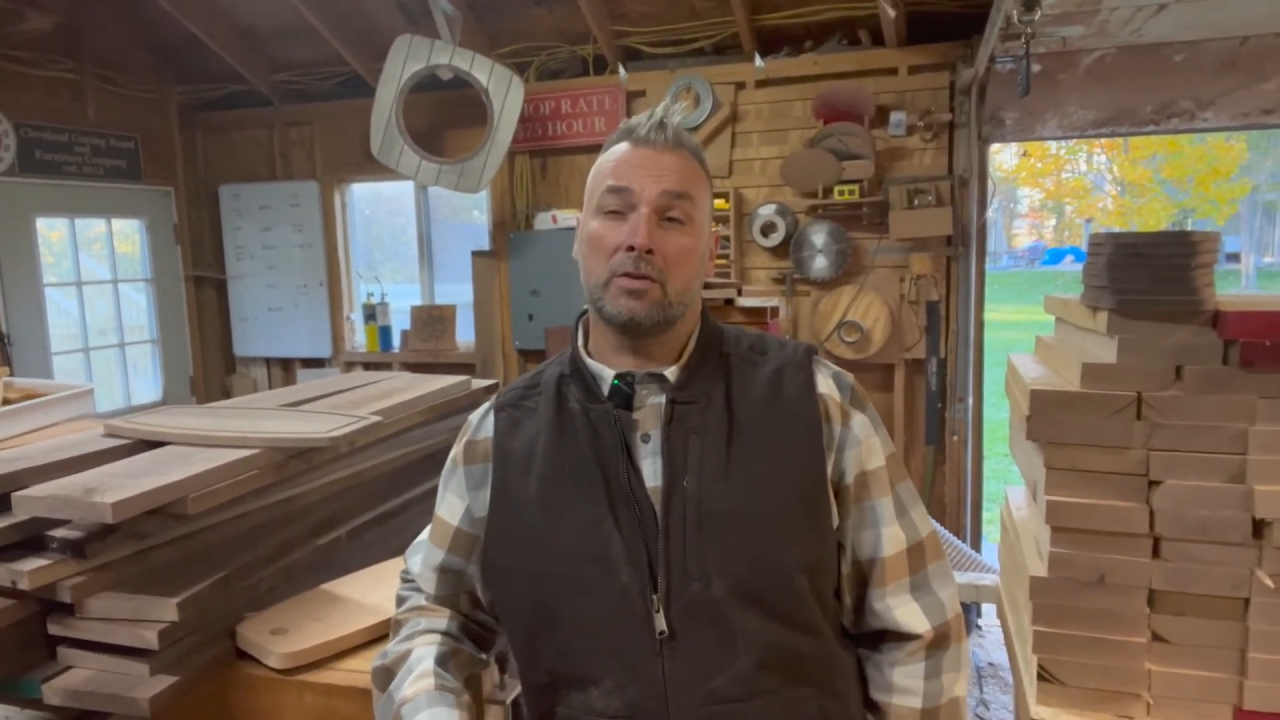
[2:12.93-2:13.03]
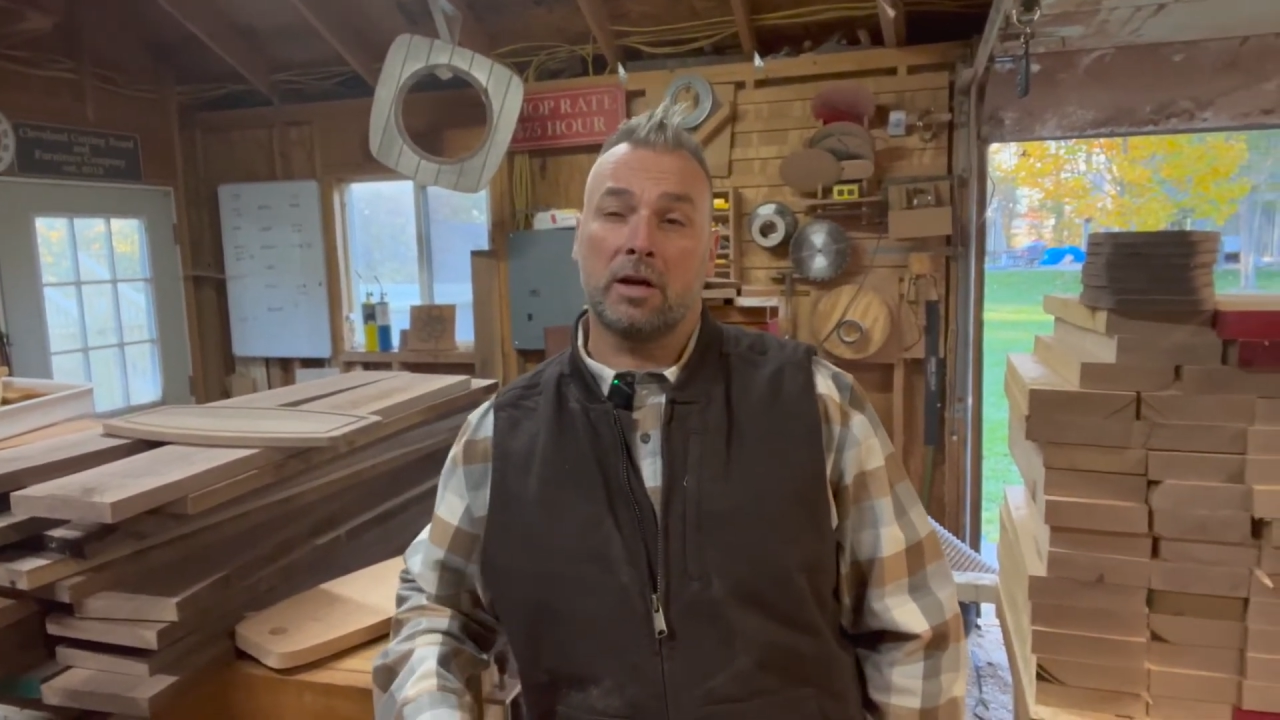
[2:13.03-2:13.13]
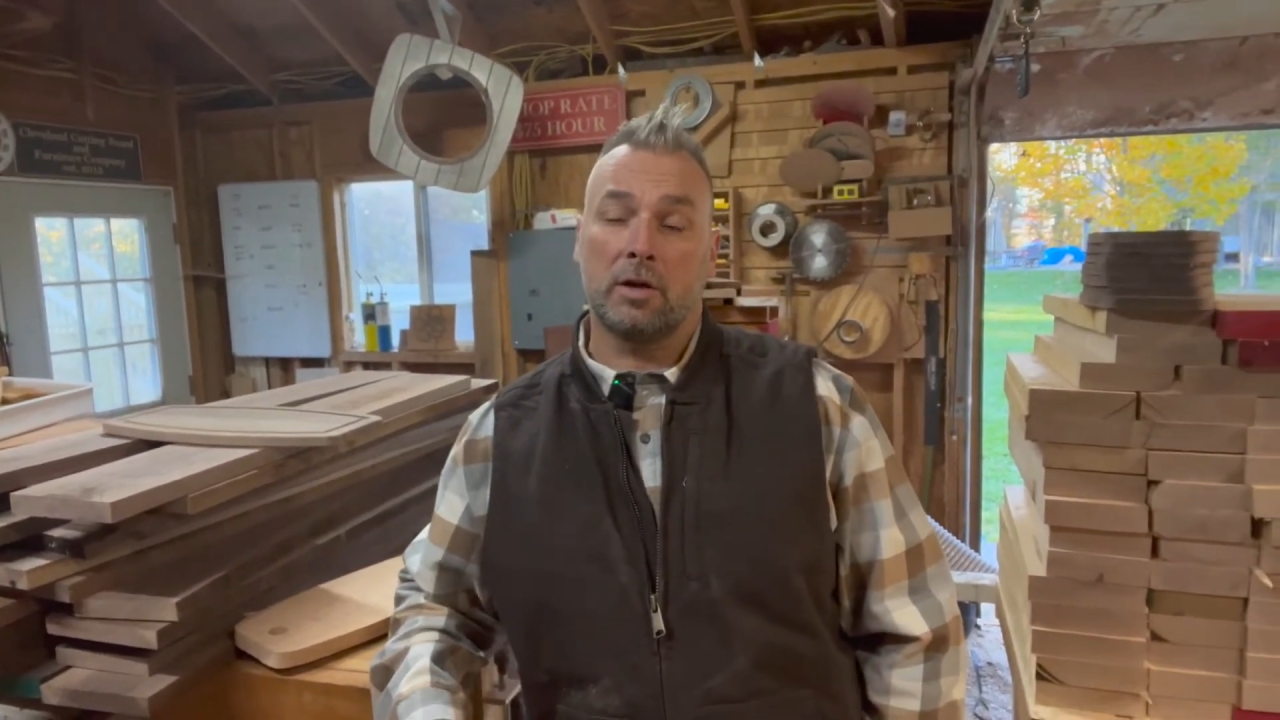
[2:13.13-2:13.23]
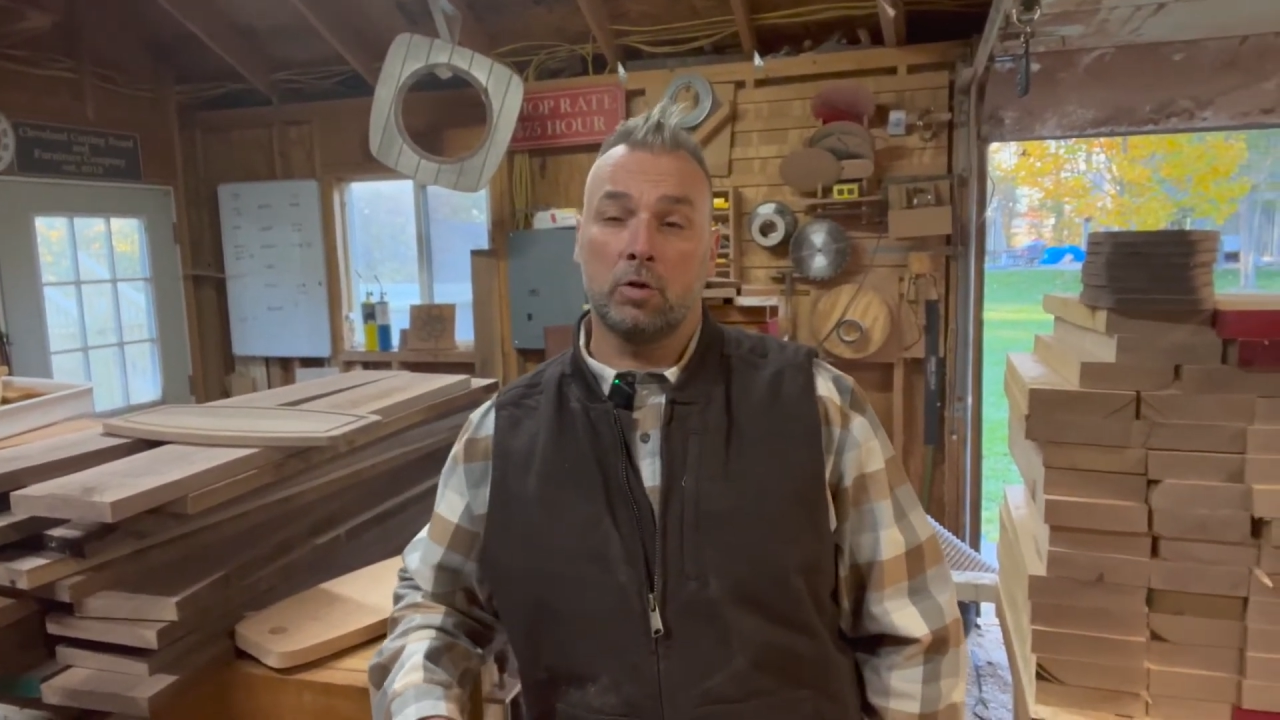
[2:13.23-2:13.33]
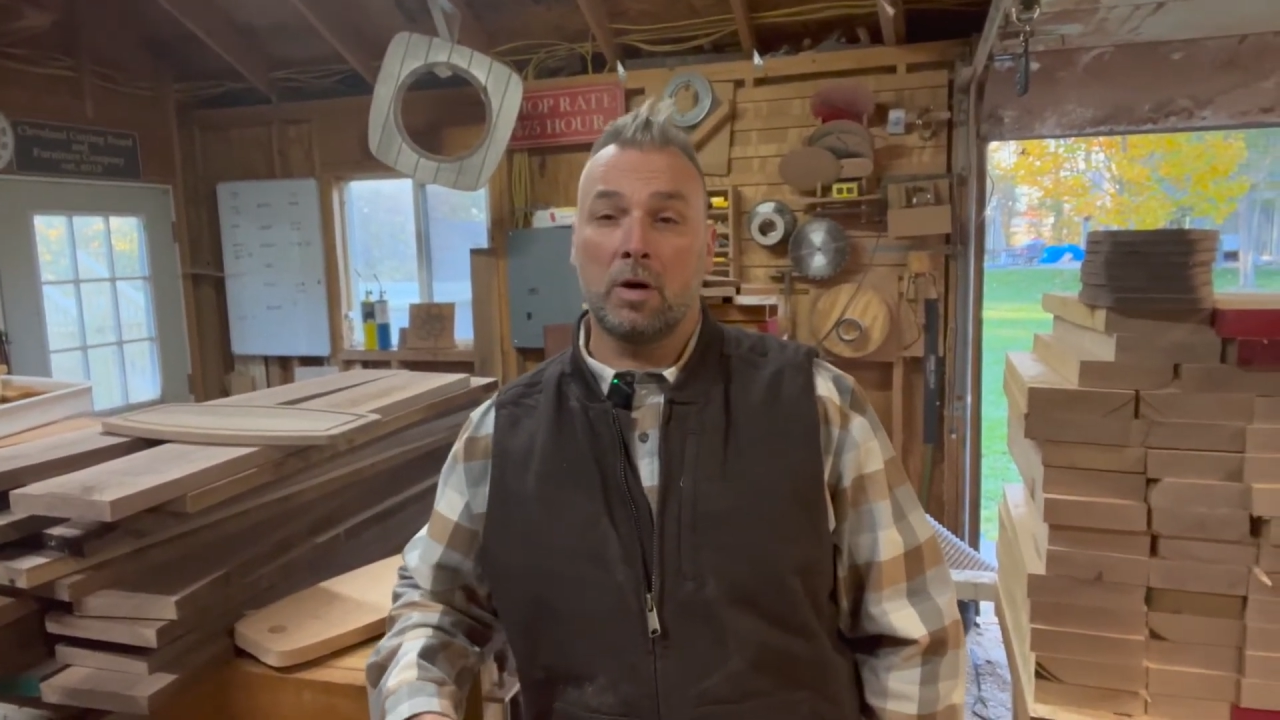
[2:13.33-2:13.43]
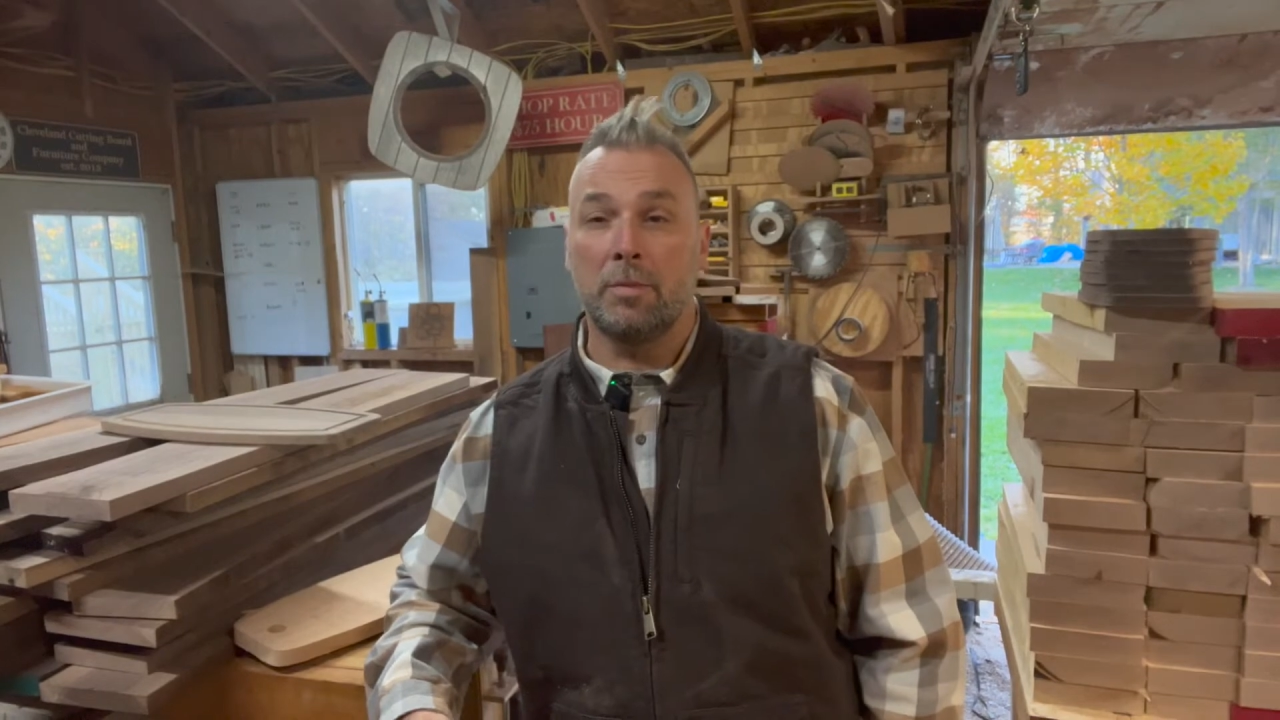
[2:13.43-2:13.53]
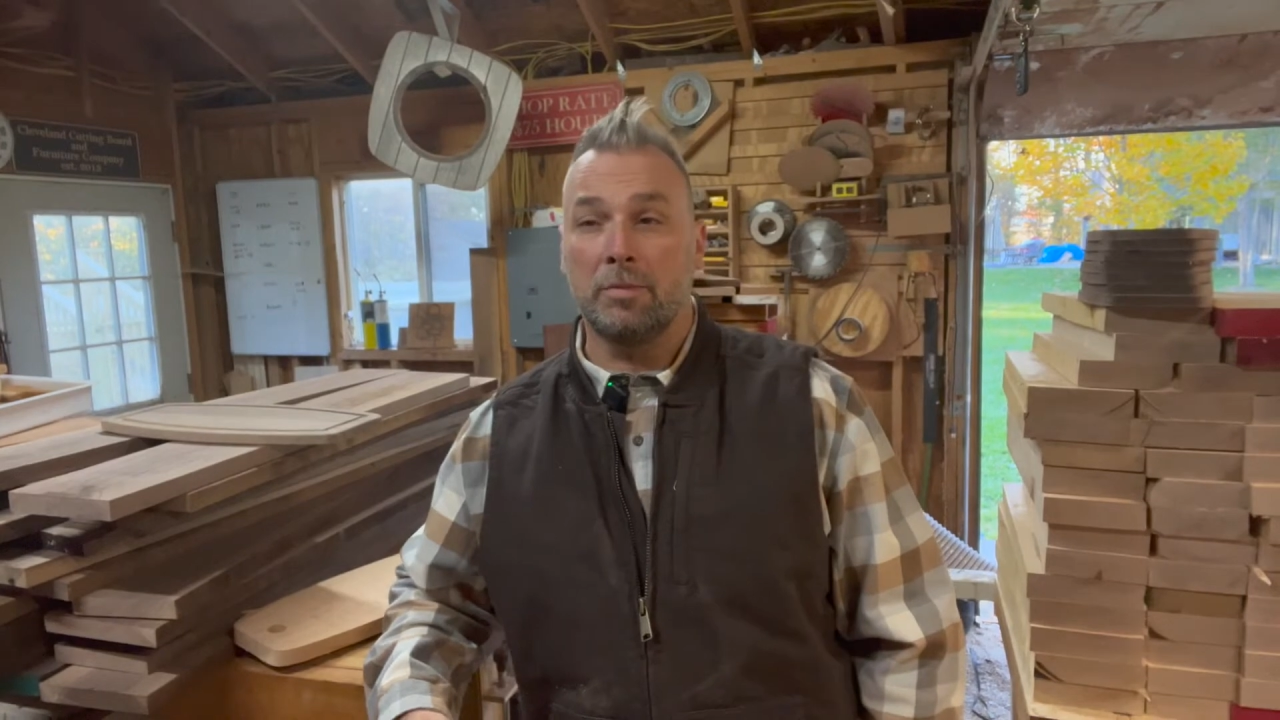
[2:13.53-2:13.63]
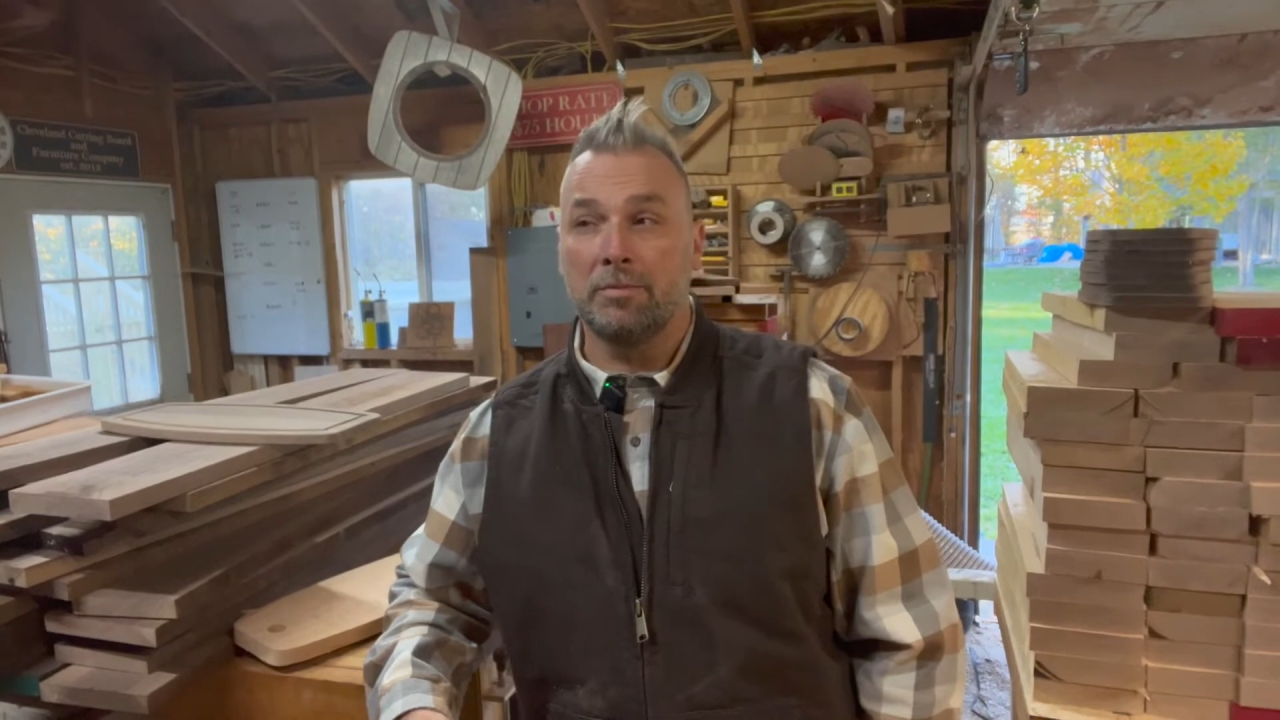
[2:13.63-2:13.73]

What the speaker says: so I got to glue up